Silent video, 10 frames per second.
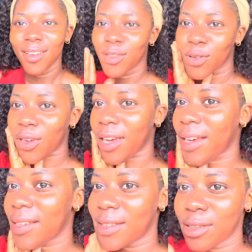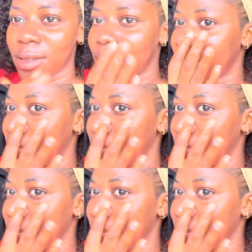so yeah so